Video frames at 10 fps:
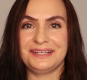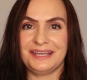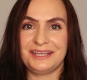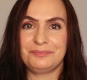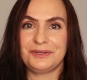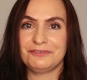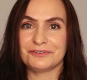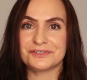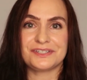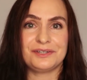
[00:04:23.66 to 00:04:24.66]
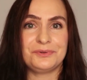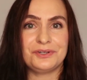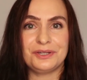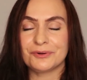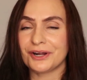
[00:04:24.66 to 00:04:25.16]
the KP First Aid
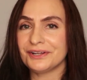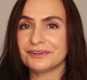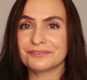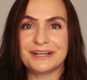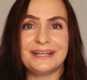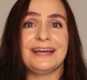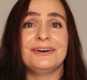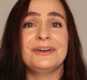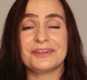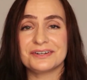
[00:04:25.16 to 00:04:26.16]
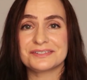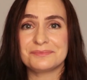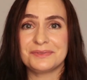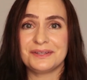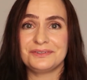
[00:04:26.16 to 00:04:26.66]
Beauty product right now, there are
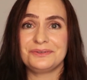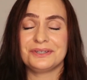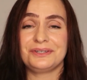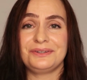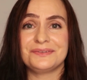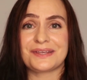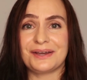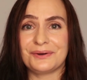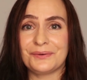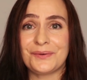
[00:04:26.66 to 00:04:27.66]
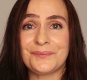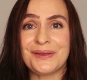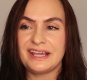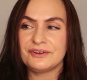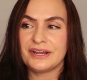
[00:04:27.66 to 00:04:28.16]
some things you can use at home.
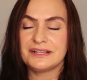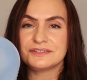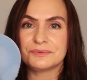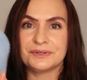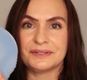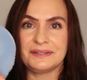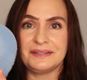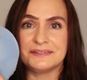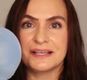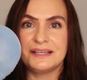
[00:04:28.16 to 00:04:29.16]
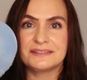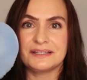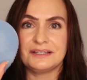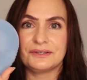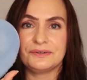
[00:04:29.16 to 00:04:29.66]
Get your hands on one of these
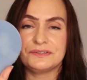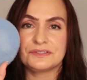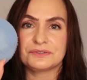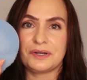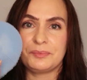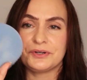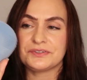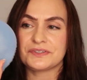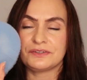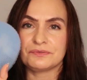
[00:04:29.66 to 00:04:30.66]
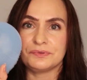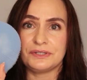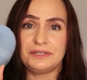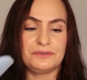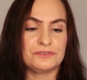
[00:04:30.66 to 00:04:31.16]
silicone scrubbers. It's
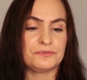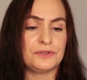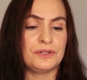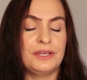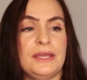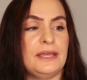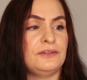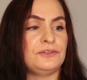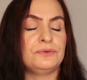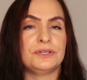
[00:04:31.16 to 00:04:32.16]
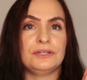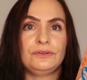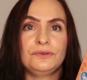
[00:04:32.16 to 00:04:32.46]
really useful. And you can